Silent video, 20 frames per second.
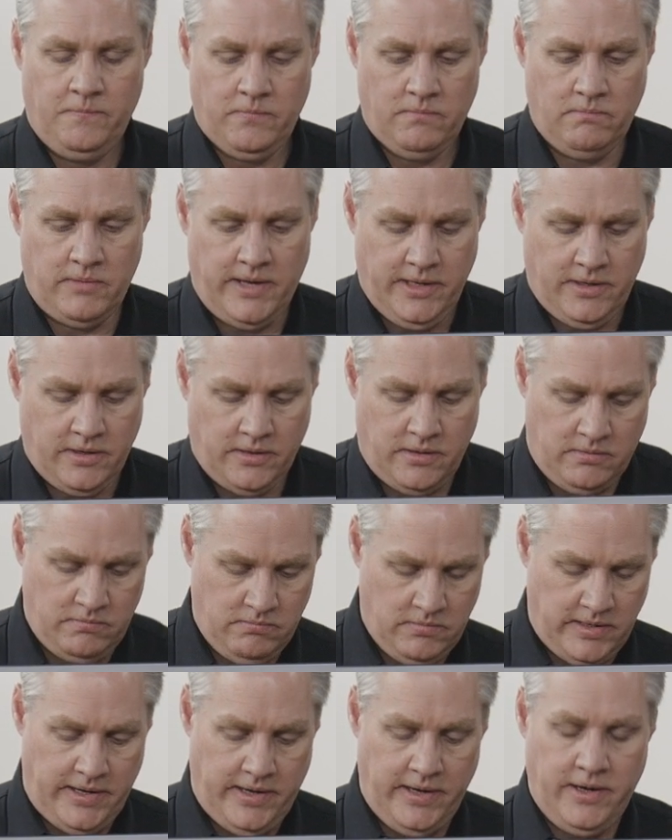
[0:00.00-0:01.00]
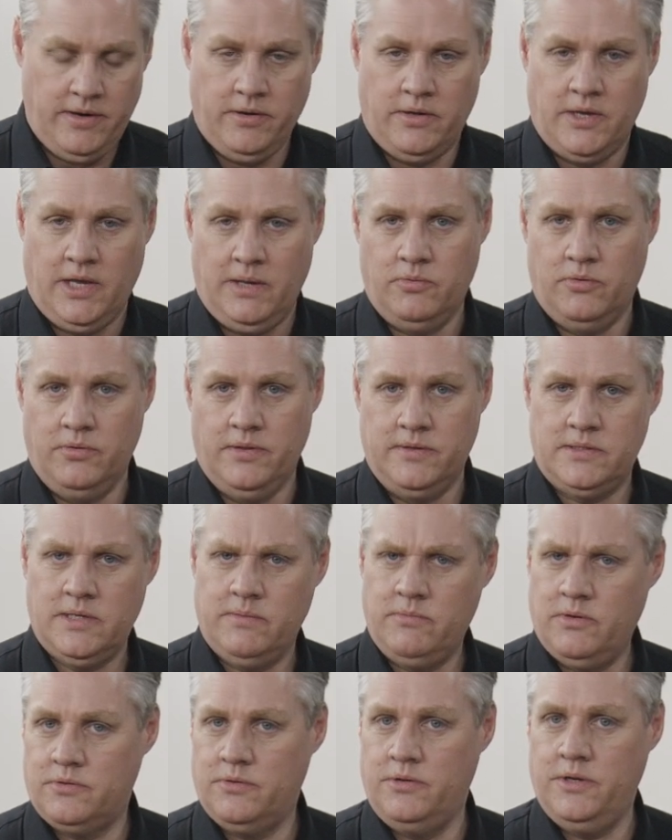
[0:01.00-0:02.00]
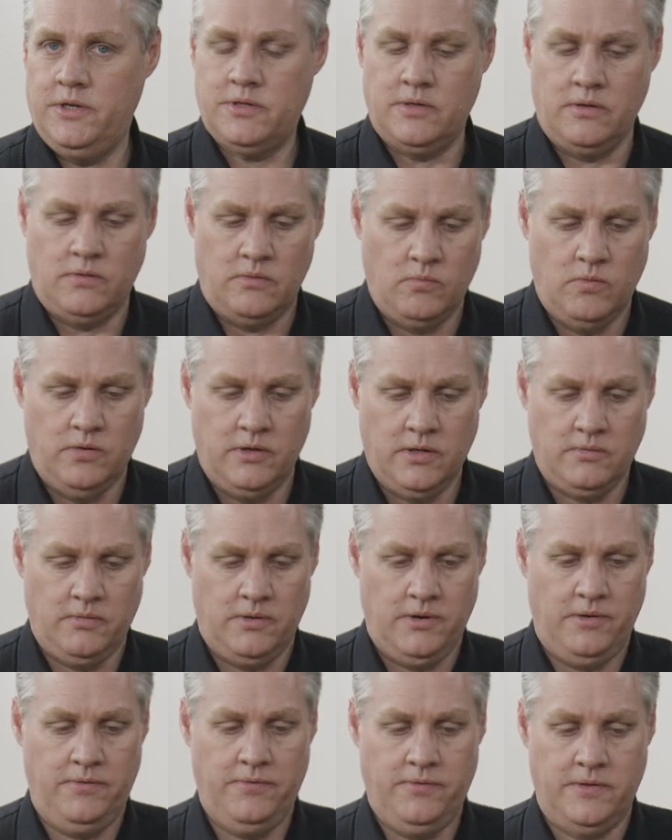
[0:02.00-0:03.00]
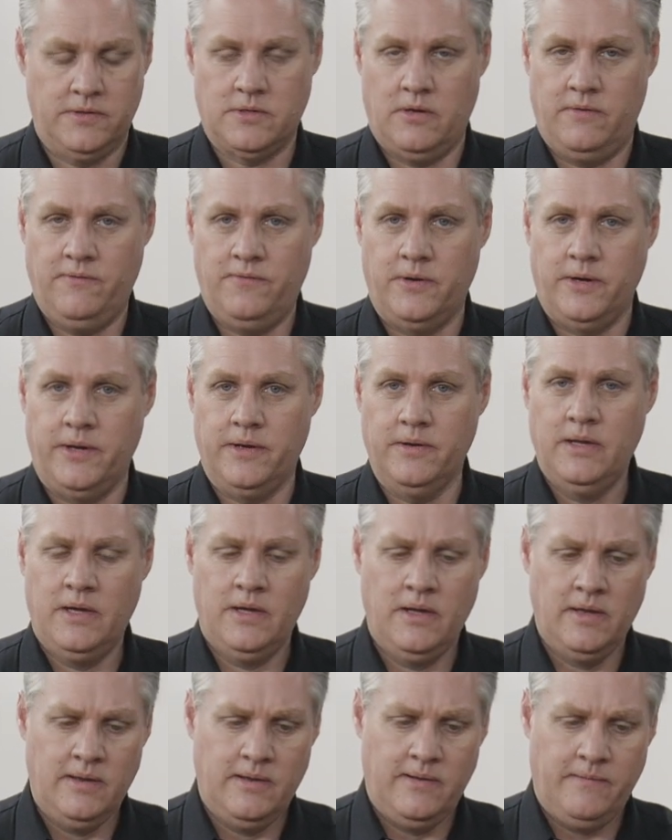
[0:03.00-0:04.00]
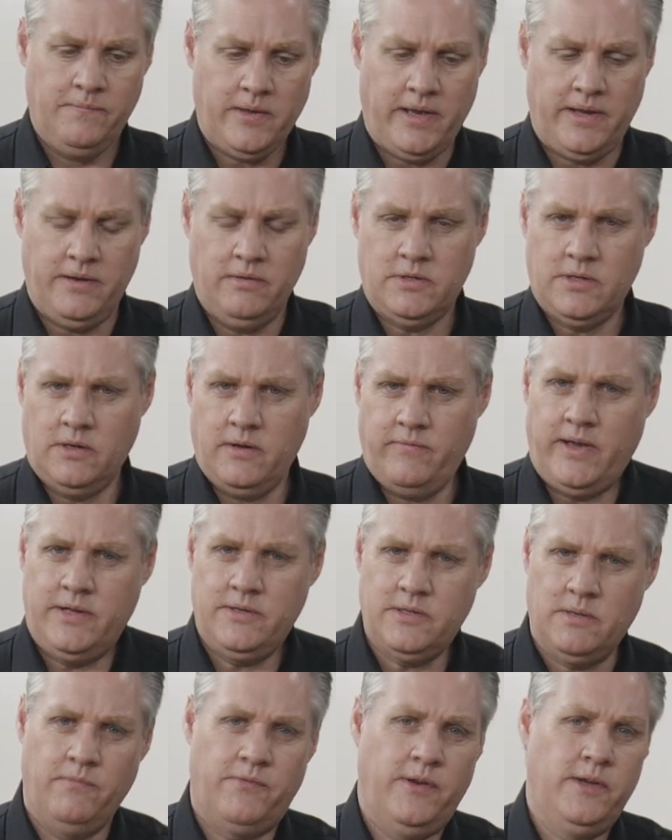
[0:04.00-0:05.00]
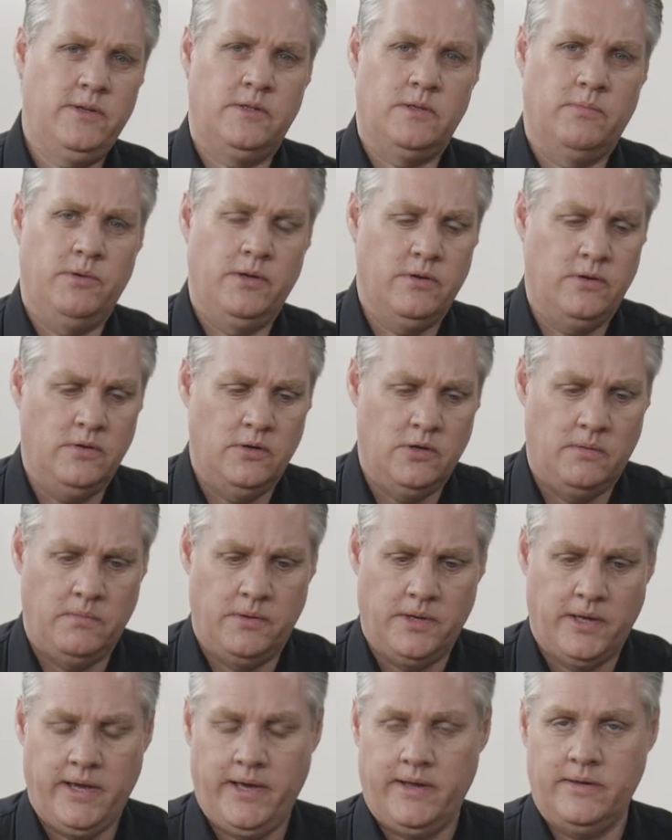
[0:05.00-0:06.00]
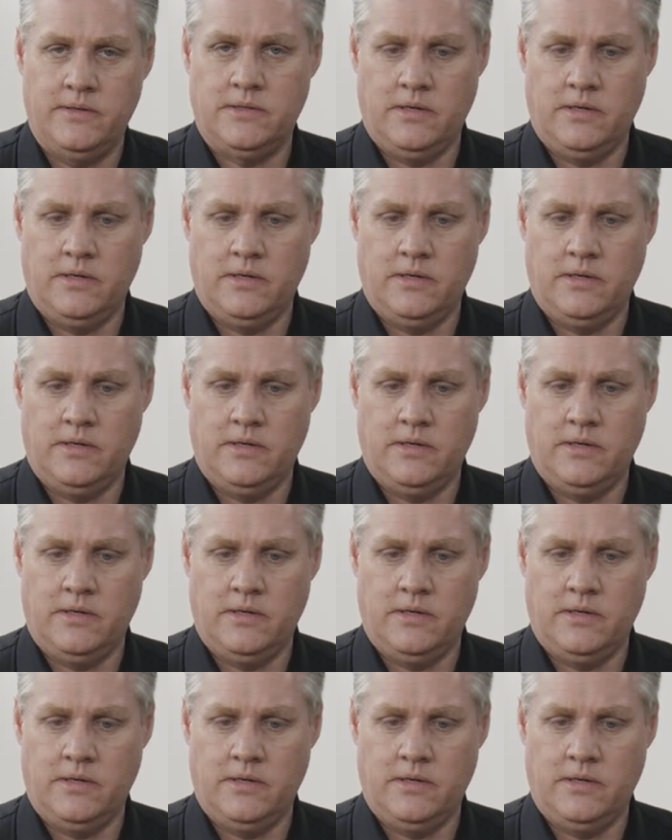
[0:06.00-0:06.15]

make an editor keyboard that's somewhat traditional work with the software and sort of add some features that we couldn't normally add.